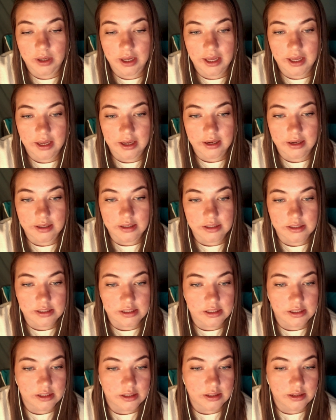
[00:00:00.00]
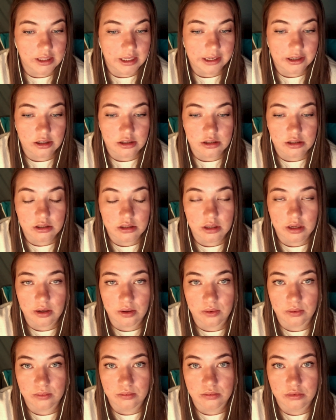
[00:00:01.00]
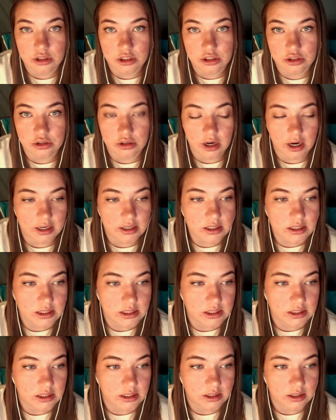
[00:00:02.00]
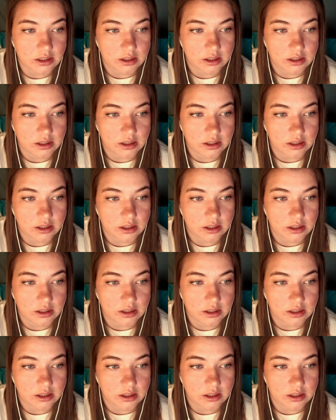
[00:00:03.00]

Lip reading: and they are slow to trust.